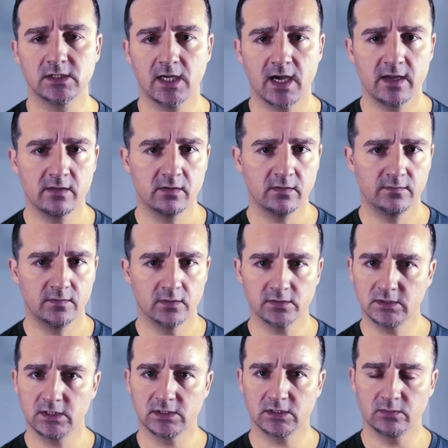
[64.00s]
neither of those
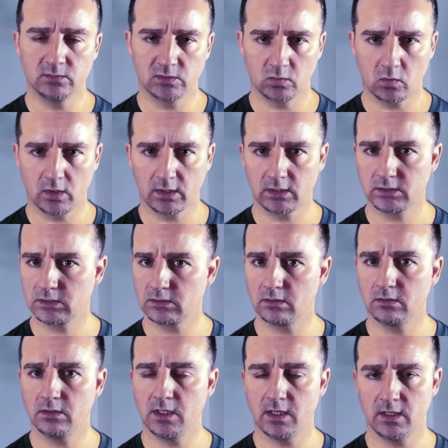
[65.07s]
systems works
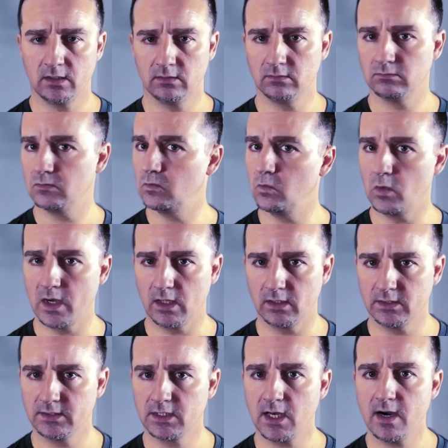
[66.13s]
well
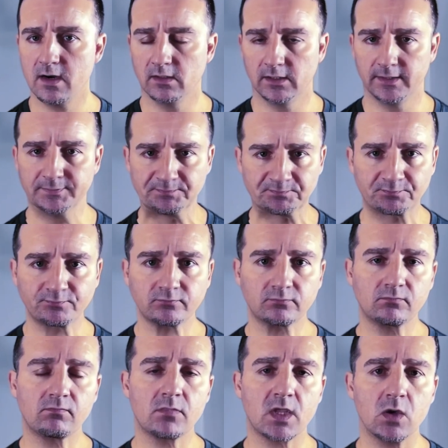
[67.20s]
entirely.
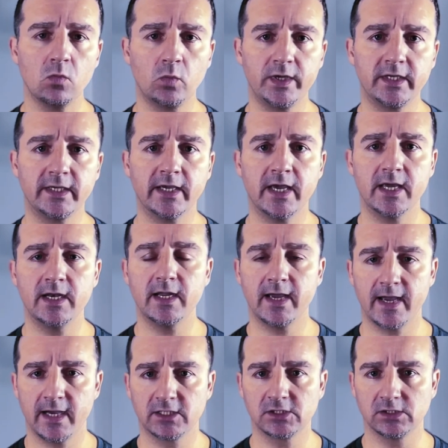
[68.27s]
We can
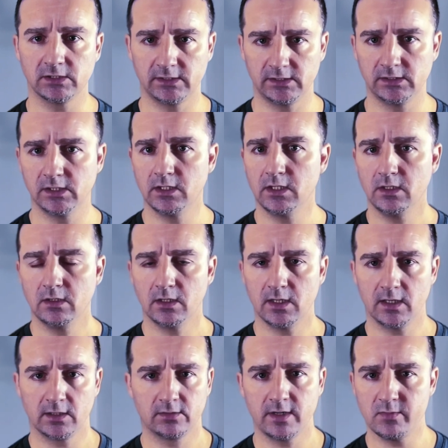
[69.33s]
actually
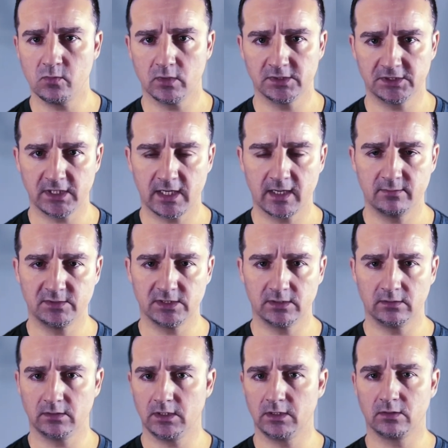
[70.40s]
create more jobs
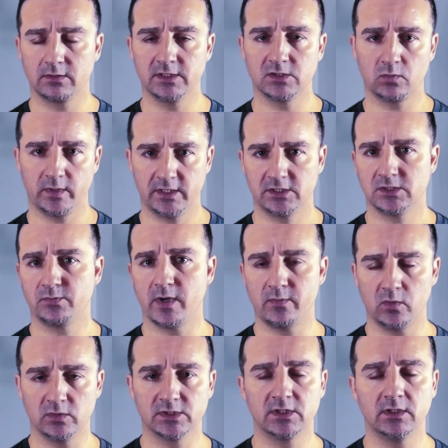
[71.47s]
and increase wages by
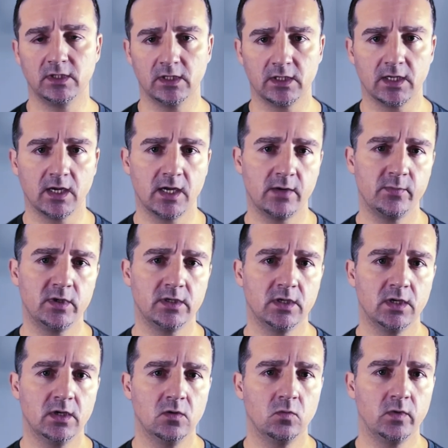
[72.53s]
boosting the economy.
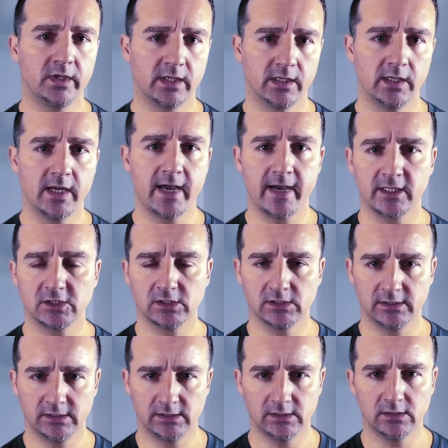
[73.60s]
We can
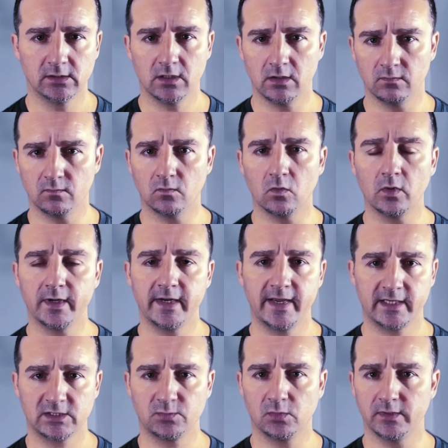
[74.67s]
actually avoid
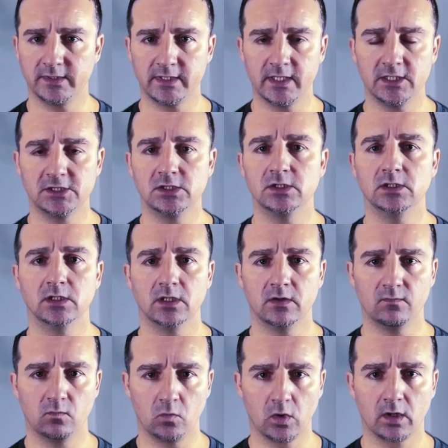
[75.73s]
exploitation
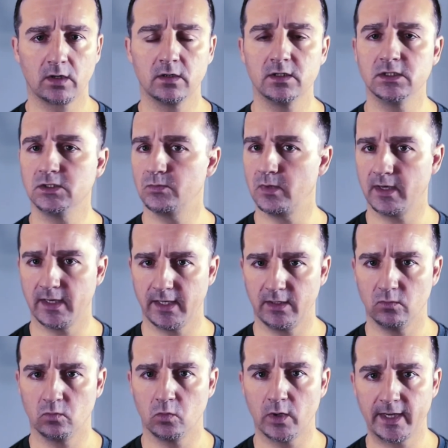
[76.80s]
of workers by
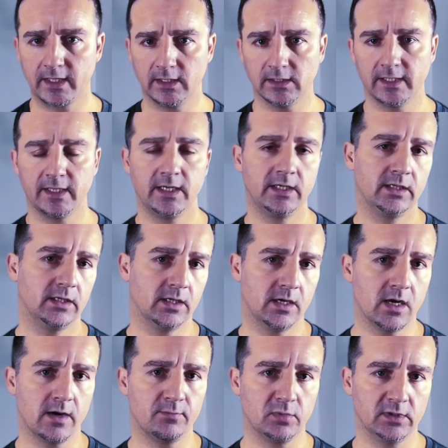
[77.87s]
regulating an
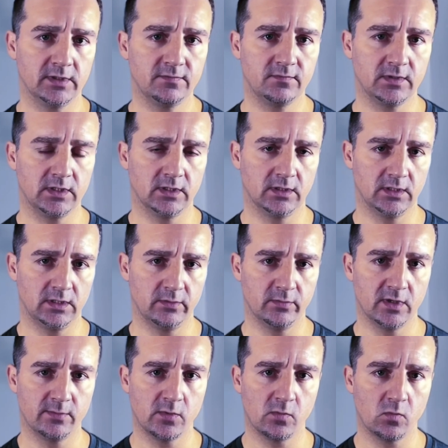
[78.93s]
uplift in the
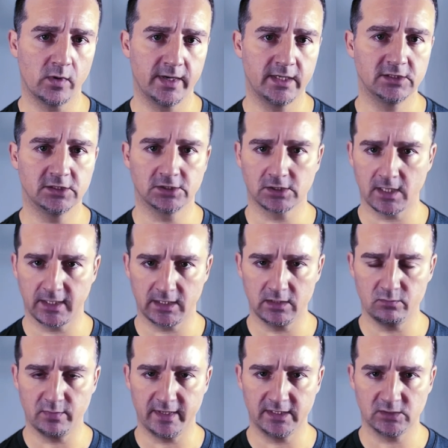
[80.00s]
minimum wage and trying to
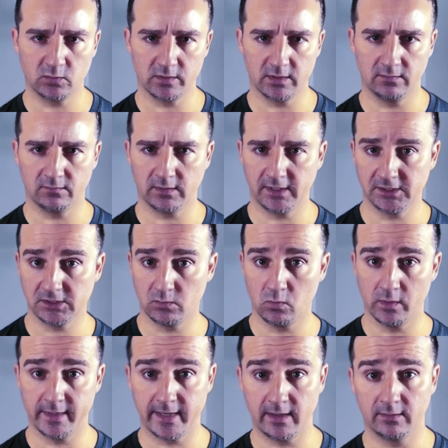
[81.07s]
keep pace with inflation
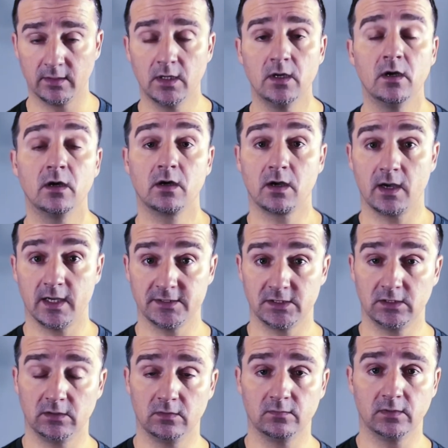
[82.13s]
without
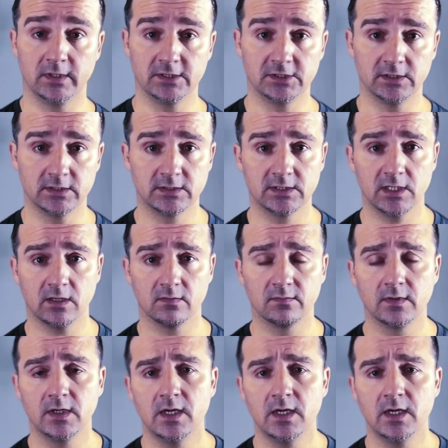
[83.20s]
causing inflation itself.